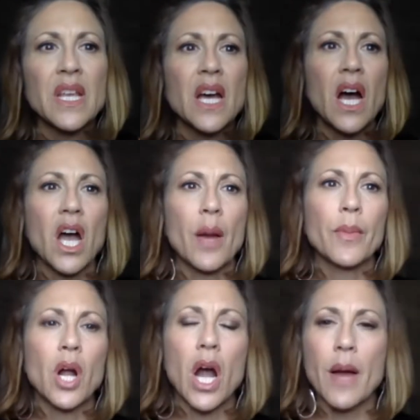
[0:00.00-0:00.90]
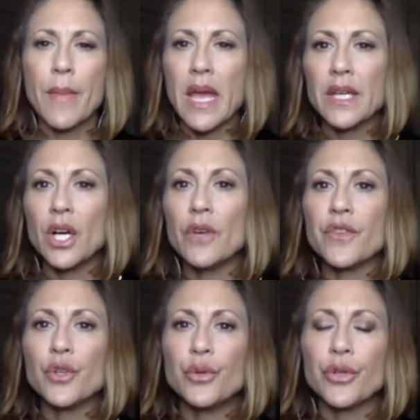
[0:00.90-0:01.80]
Comment of
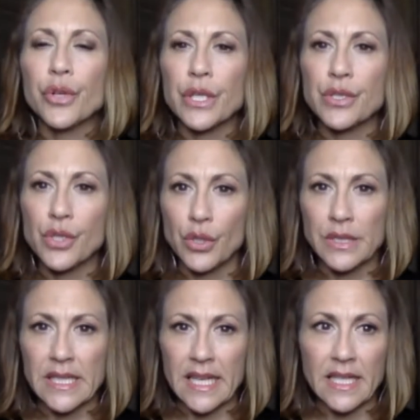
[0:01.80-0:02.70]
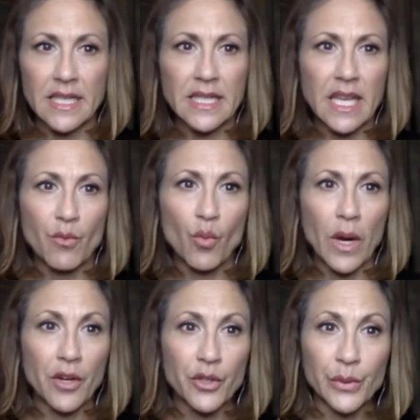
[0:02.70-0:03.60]
who your consultant is and
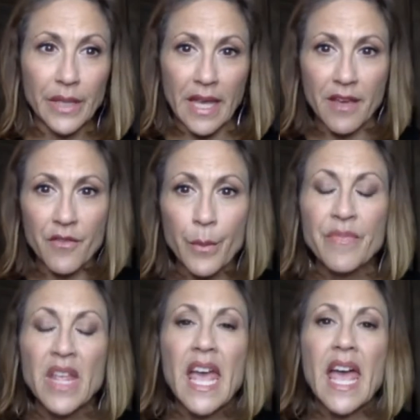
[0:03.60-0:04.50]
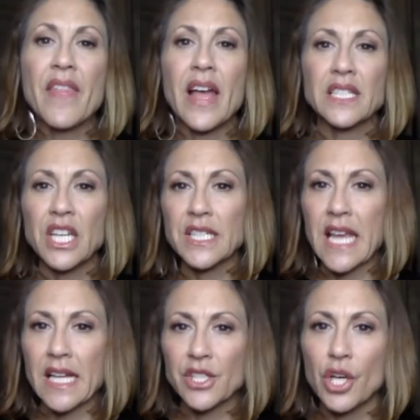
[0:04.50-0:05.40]
where you live. And that
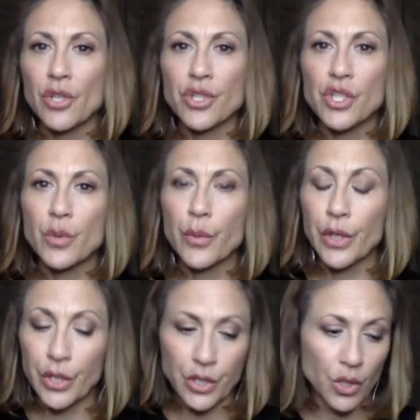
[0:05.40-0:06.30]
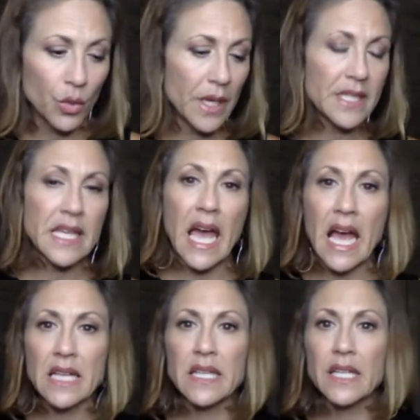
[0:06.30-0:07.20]
tic-tac-toe. So this is what we're going to do is
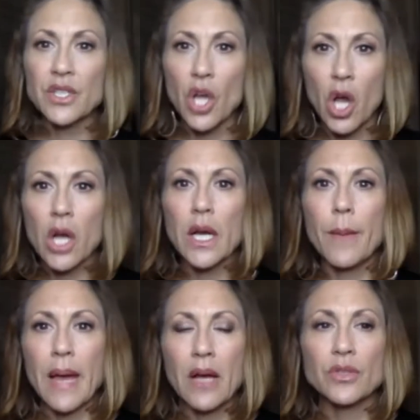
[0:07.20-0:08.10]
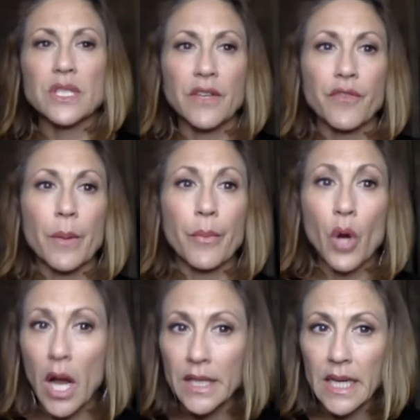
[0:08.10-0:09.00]
as I talk about different
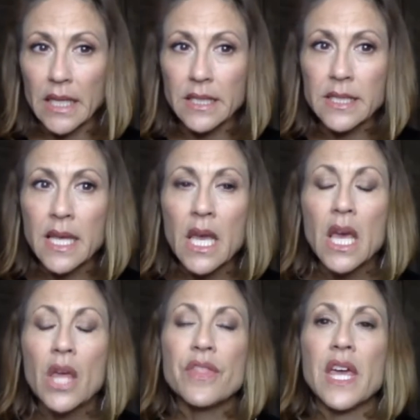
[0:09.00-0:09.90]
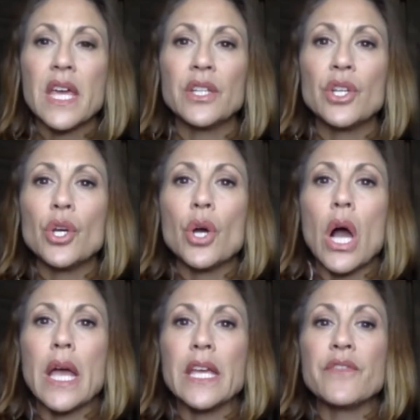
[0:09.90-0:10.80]
products, then
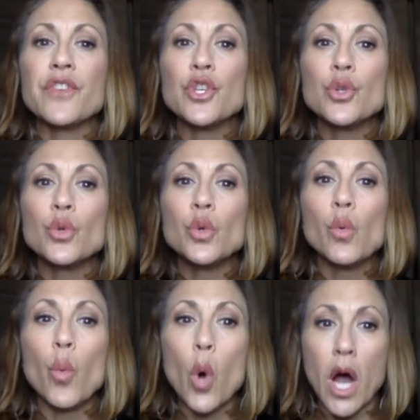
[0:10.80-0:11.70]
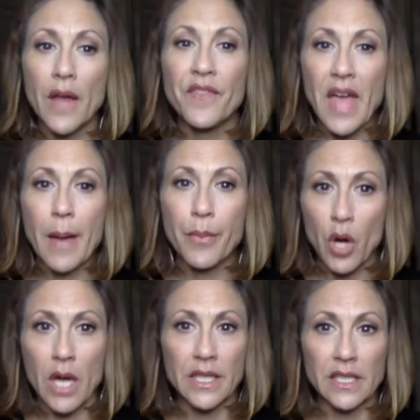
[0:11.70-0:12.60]
if you want that
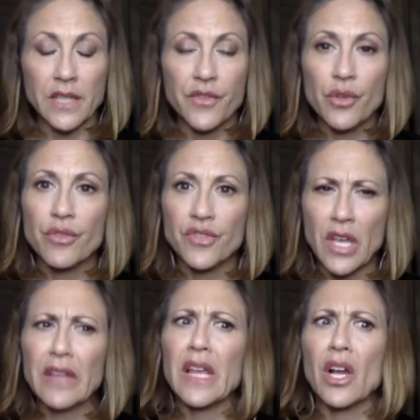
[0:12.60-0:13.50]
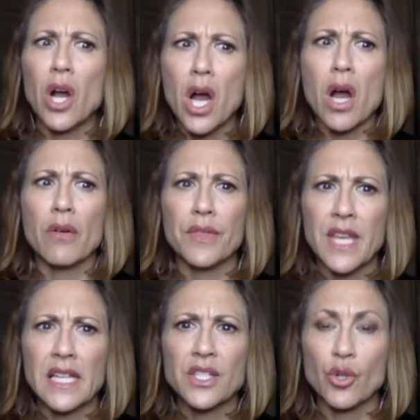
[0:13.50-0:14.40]
product, if you're saying like, oh,
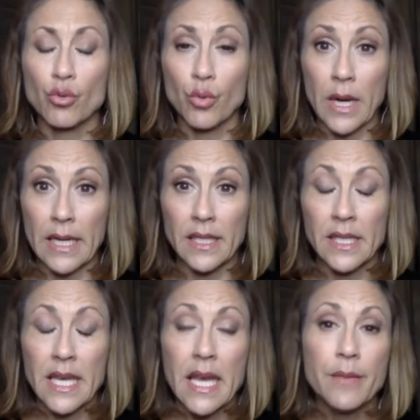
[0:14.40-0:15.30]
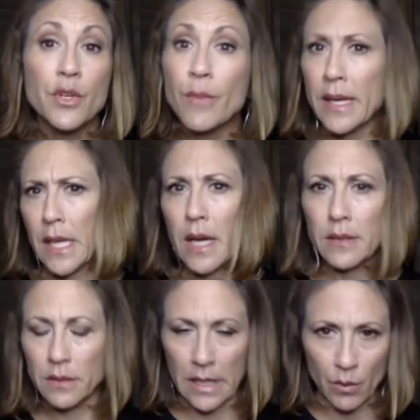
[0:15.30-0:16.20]
that's great. You may
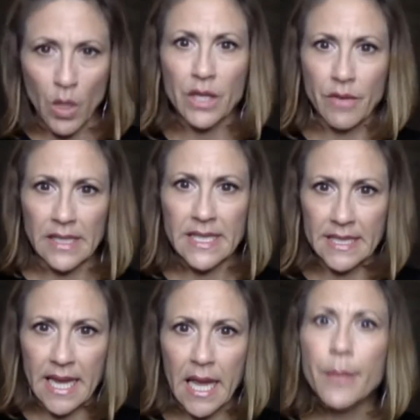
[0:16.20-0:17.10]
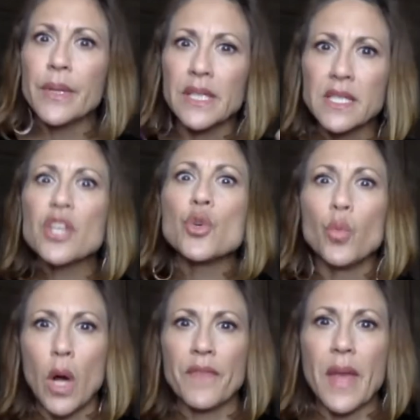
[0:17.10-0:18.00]
not like want it right today, but let's say you
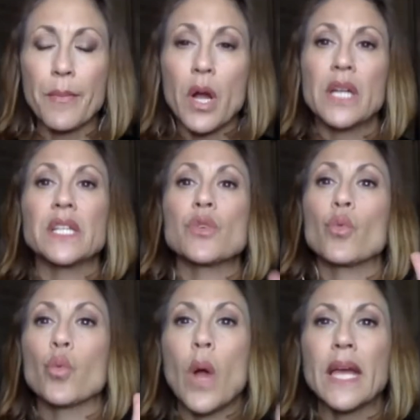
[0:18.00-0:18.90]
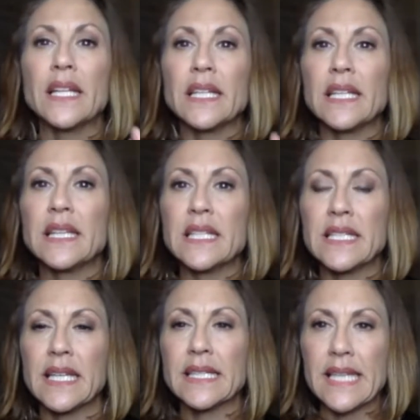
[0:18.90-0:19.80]
want that product, write it in the
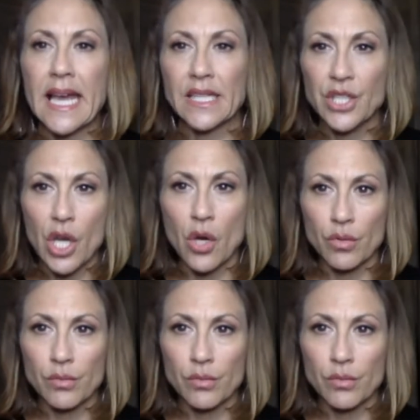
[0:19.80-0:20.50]
tic-tac-toe.